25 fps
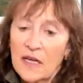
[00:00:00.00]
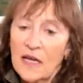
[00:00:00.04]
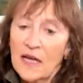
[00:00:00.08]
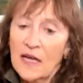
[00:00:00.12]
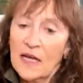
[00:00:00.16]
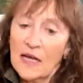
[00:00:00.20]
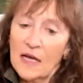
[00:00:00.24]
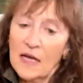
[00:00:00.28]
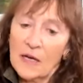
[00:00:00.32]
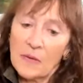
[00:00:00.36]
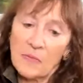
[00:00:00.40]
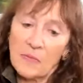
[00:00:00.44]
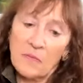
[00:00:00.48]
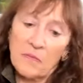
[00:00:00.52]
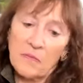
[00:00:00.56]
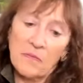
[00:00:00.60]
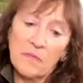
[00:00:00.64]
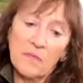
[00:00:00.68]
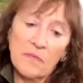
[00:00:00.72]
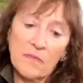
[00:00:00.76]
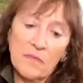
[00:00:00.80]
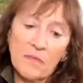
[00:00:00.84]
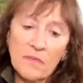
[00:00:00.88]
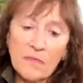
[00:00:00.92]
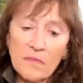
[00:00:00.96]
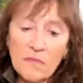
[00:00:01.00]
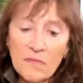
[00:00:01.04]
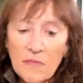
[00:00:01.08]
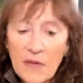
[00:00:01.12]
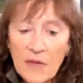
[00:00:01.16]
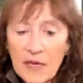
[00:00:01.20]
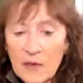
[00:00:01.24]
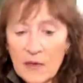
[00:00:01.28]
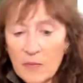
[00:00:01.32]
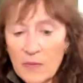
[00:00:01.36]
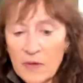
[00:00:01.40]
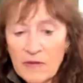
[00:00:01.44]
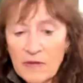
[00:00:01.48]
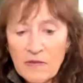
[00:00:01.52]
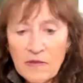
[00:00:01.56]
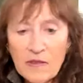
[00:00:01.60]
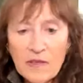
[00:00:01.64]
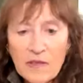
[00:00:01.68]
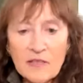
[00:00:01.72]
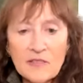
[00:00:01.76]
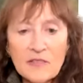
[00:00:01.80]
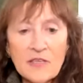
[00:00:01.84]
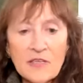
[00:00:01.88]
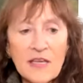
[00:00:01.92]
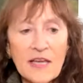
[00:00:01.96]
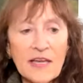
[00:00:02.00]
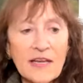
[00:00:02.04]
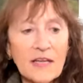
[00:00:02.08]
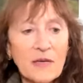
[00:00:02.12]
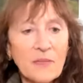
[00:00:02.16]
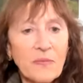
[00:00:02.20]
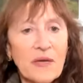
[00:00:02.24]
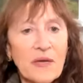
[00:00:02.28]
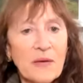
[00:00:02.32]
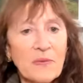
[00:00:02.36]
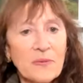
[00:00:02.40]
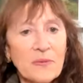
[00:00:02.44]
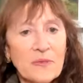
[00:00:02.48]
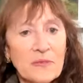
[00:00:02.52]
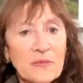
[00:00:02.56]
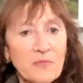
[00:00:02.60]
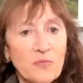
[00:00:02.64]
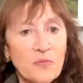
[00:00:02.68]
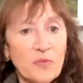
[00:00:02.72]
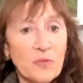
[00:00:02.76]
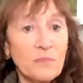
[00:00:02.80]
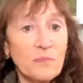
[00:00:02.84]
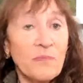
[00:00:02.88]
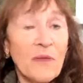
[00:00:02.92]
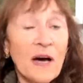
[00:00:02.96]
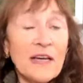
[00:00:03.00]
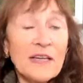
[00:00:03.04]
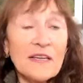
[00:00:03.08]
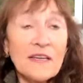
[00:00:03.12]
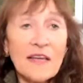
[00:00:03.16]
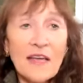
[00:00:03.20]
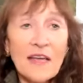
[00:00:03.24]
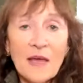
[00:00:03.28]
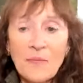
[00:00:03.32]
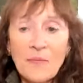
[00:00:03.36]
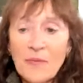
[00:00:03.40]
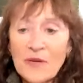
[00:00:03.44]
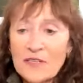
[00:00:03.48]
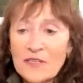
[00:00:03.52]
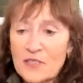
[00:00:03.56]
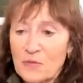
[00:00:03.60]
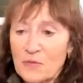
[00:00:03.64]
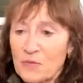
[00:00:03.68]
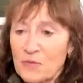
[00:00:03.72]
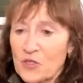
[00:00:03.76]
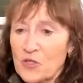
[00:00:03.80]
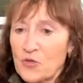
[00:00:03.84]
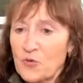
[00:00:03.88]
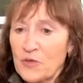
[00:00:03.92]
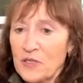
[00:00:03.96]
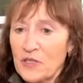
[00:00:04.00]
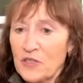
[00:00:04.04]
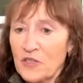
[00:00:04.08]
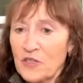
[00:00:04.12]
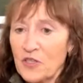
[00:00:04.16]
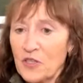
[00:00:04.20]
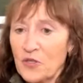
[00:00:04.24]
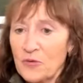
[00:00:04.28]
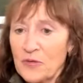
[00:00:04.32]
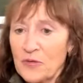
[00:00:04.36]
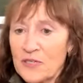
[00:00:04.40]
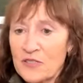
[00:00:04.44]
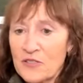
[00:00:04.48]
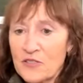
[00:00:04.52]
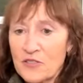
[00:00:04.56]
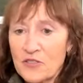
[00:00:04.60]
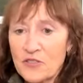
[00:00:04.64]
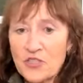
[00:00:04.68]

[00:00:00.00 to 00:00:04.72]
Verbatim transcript: Uh, maybe things are getting better, might get better between the U.S.